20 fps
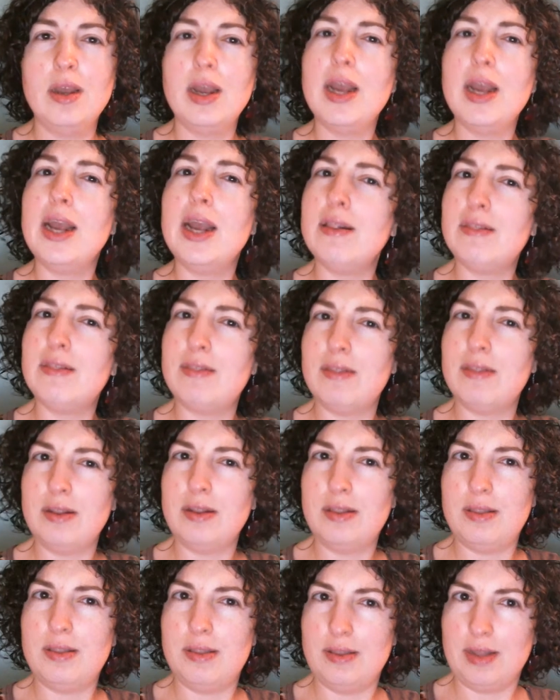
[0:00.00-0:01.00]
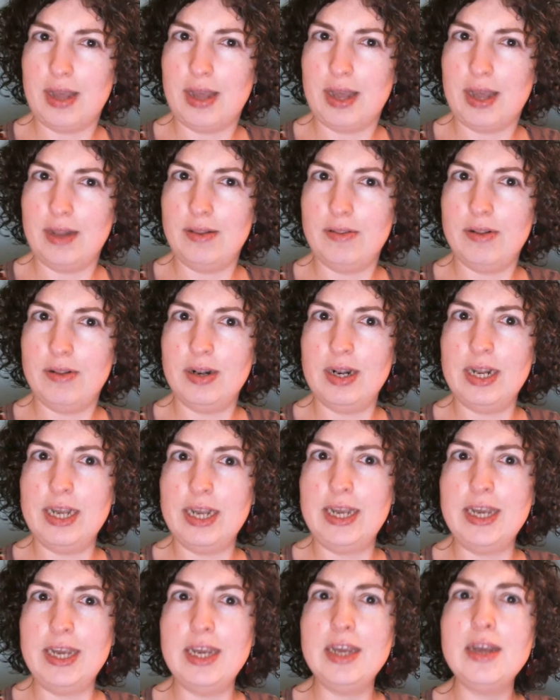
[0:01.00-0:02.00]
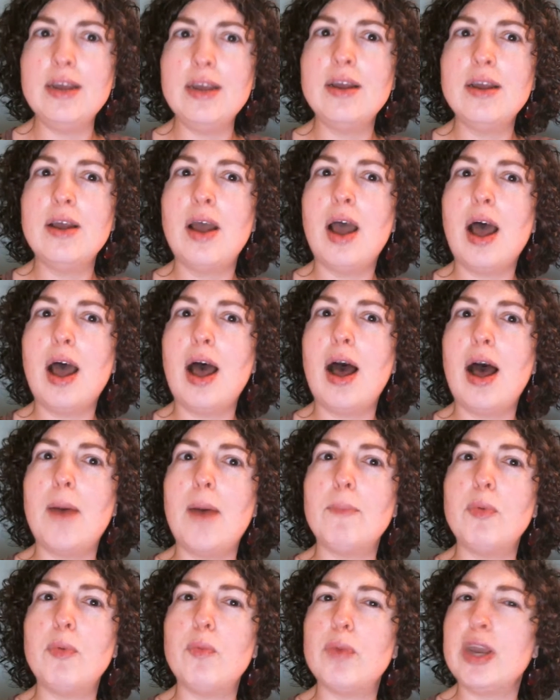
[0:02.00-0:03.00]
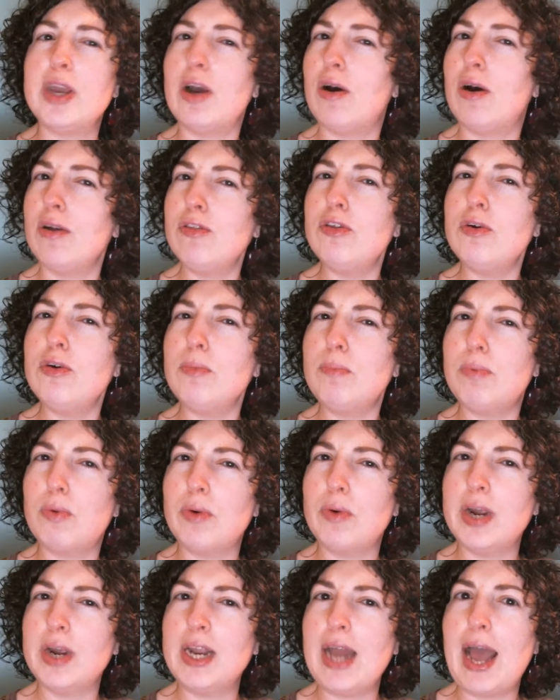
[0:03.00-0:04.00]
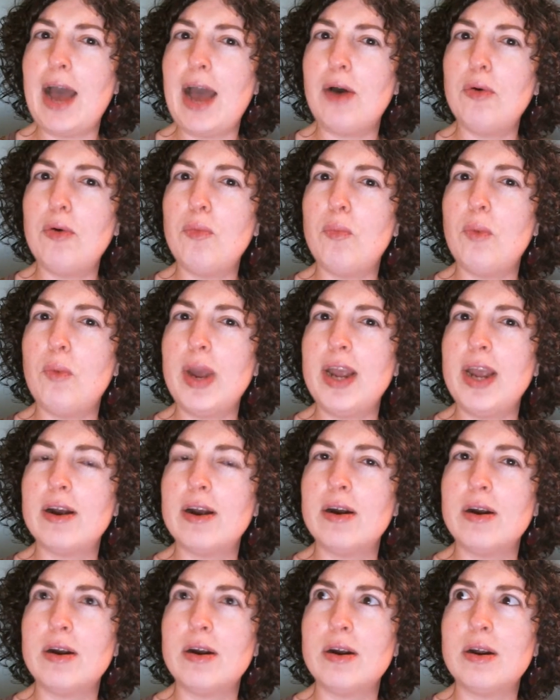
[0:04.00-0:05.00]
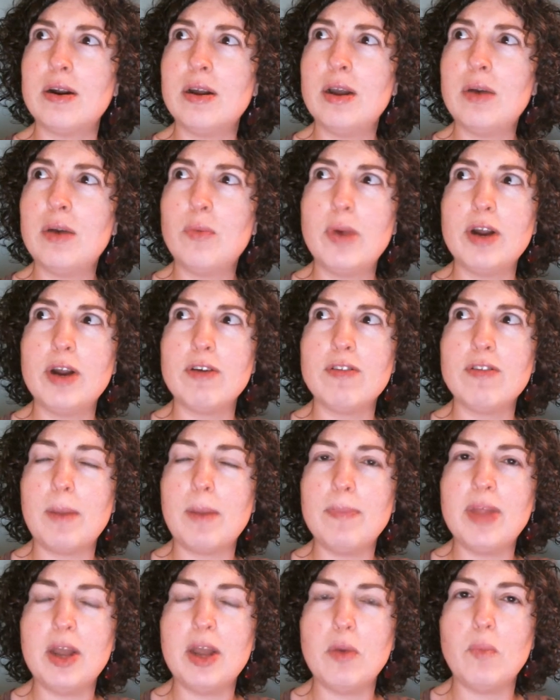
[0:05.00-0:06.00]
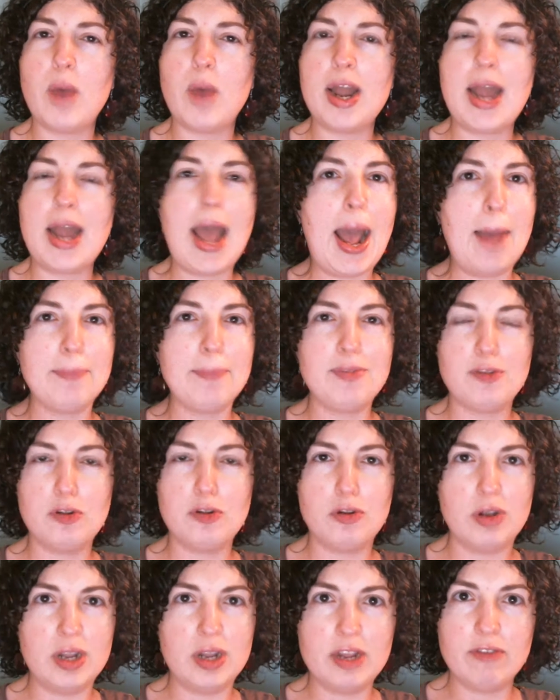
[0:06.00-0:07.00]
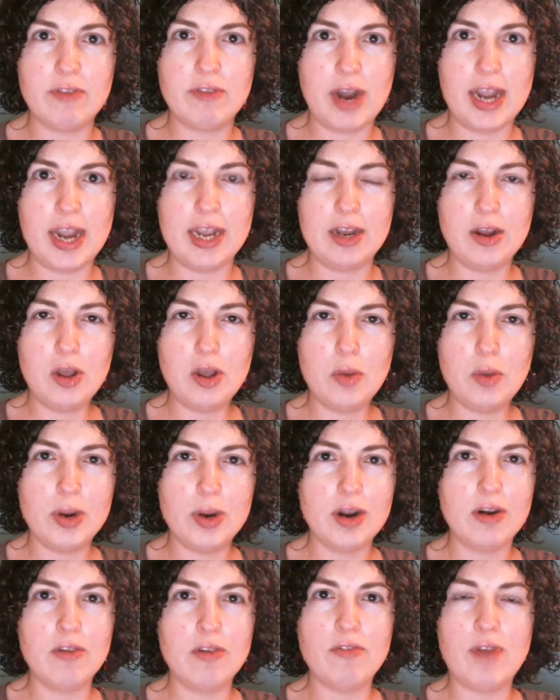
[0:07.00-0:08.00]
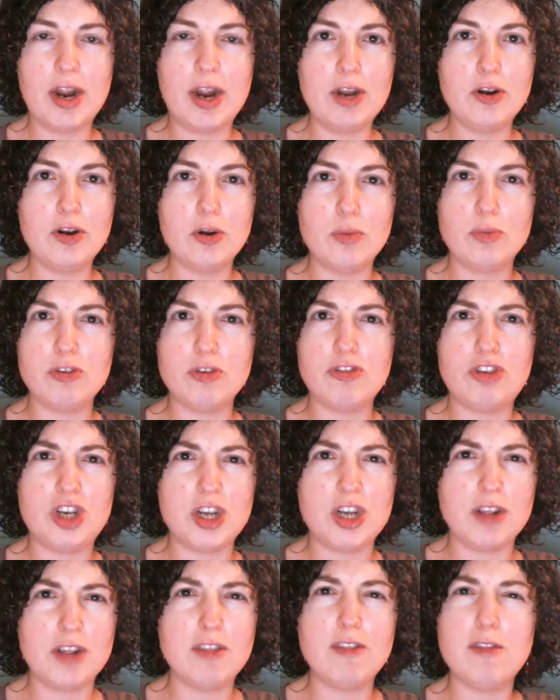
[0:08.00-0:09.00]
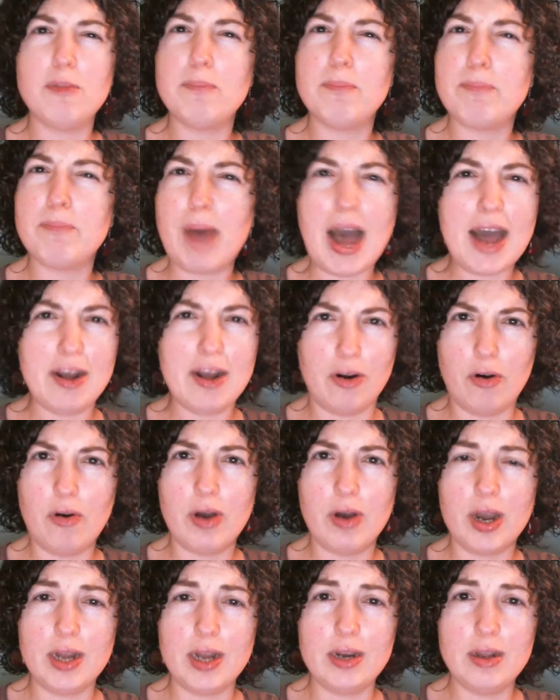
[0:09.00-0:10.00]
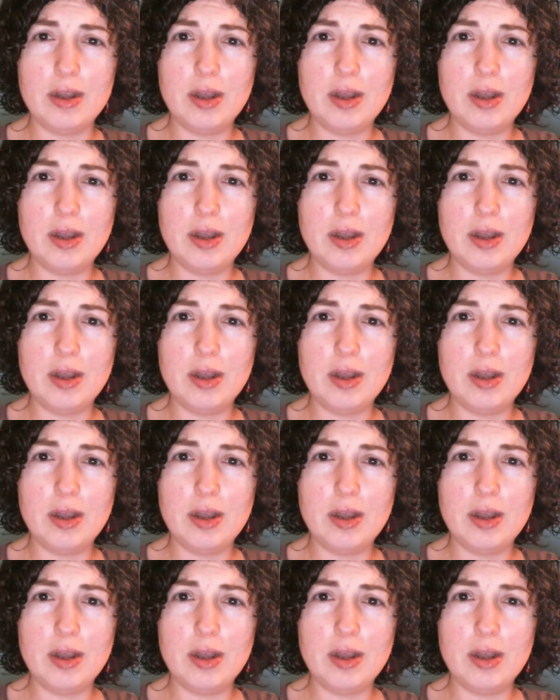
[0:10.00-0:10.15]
Incidentally, we also point out where something went absolutely right, where a writer was just spot on.